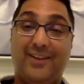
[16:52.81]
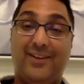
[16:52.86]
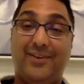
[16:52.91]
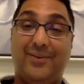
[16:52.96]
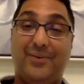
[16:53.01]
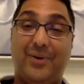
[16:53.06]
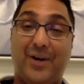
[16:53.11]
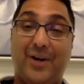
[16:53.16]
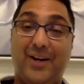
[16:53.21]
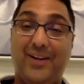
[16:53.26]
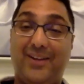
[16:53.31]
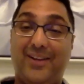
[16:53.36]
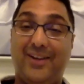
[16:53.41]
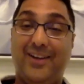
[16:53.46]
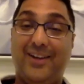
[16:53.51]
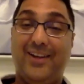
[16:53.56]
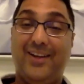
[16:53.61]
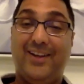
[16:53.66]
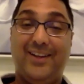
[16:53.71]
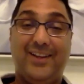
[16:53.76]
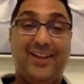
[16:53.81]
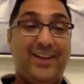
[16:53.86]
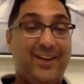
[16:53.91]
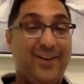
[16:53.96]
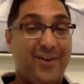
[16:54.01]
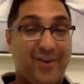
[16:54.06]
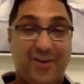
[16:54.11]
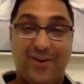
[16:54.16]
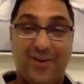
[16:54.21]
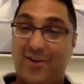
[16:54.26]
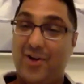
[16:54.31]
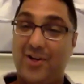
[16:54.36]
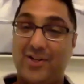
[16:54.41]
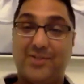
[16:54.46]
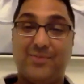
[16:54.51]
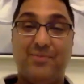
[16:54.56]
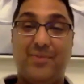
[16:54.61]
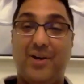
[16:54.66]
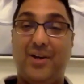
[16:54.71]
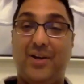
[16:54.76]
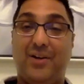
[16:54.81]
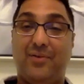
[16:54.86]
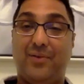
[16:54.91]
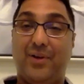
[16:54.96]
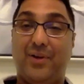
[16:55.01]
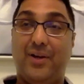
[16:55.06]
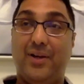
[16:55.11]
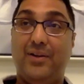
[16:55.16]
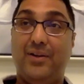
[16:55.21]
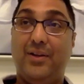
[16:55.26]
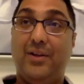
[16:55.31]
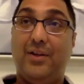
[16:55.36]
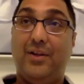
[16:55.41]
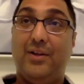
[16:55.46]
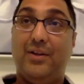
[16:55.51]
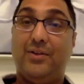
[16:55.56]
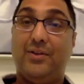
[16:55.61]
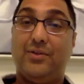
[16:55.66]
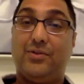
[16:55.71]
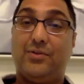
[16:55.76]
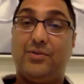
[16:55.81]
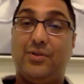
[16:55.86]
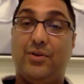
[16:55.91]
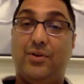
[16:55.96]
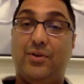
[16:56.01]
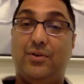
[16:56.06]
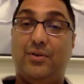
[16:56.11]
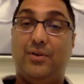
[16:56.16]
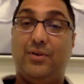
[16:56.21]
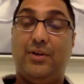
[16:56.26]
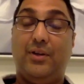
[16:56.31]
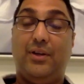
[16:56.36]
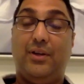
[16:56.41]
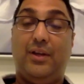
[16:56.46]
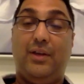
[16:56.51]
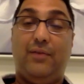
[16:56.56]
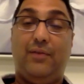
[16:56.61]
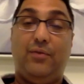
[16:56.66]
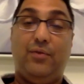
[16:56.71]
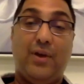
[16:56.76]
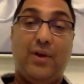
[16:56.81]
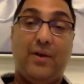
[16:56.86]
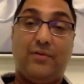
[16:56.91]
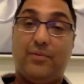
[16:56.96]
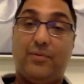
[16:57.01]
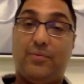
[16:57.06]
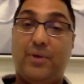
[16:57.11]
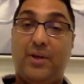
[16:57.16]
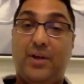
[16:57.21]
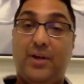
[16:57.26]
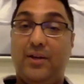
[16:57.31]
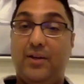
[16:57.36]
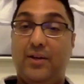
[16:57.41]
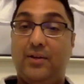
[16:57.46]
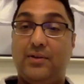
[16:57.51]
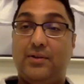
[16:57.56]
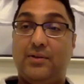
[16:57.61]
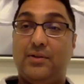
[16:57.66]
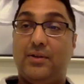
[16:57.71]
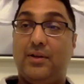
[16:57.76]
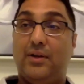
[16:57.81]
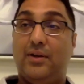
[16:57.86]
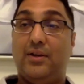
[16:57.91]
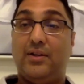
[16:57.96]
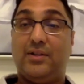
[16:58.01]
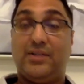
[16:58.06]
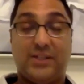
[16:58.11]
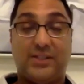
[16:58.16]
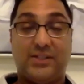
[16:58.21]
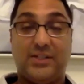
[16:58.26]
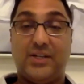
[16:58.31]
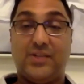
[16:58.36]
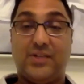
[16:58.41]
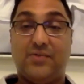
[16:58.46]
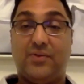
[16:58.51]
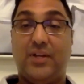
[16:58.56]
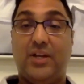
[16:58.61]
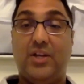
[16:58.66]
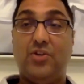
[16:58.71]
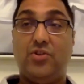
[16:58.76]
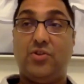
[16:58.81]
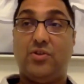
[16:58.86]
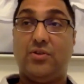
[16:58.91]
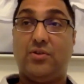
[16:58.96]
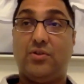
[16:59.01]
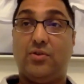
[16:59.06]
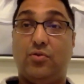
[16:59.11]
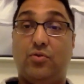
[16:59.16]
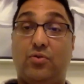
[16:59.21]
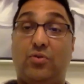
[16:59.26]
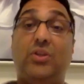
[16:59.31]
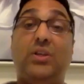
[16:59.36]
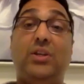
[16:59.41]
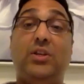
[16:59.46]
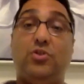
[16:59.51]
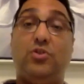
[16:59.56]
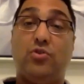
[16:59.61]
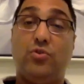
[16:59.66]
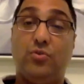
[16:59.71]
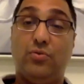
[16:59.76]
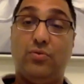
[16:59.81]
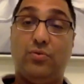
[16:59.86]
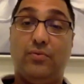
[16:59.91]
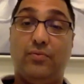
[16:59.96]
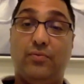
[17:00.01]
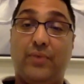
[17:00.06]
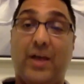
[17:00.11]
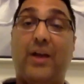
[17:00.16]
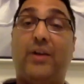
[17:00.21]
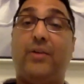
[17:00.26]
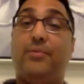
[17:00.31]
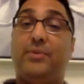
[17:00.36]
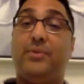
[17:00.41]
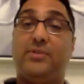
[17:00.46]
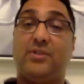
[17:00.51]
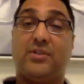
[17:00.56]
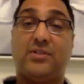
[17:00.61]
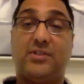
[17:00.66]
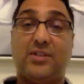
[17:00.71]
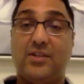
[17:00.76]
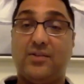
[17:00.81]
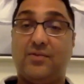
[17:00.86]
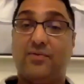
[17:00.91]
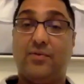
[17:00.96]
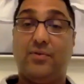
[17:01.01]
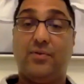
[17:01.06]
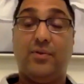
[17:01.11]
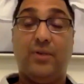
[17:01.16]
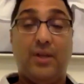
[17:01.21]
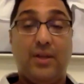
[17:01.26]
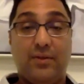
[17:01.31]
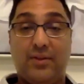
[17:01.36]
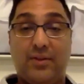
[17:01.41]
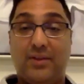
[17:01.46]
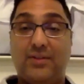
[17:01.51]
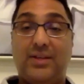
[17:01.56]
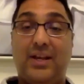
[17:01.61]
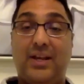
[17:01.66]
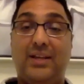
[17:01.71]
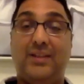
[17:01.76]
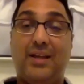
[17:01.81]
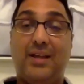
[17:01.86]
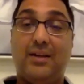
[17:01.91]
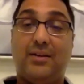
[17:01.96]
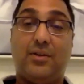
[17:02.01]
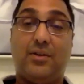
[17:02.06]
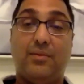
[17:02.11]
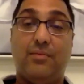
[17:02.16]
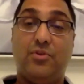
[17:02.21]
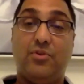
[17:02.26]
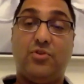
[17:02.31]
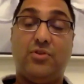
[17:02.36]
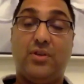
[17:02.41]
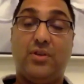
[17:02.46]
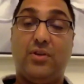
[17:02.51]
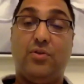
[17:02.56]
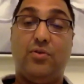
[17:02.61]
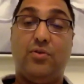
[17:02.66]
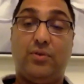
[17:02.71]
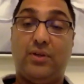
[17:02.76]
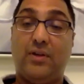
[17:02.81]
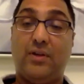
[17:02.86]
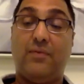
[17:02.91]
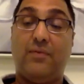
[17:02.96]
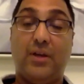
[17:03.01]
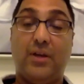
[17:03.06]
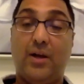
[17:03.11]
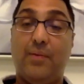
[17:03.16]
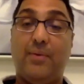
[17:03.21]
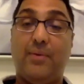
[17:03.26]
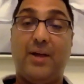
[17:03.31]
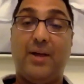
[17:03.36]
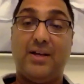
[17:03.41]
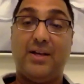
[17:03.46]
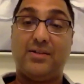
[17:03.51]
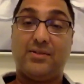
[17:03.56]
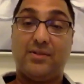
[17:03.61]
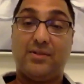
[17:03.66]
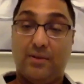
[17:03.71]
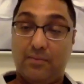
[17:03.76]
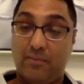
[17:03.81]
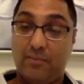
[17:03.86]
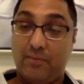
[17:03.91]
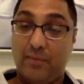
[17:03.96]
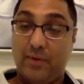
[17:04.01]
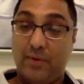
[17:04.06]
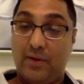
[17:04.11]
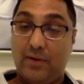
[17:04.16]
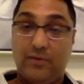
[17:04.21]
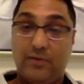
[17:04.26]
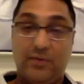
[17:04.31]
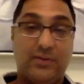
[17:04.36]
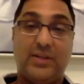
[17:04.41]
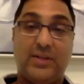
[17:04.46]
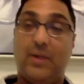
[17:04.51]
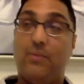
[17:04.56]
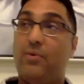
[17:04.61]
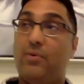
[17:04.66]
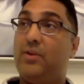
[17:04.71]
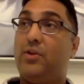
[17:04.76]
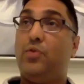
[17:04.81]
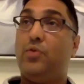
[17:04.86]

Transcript: Right? It all costs money, right? So if you have to pay a successful agent to teach you how to be successful, then take that commission that you're giving up as same way that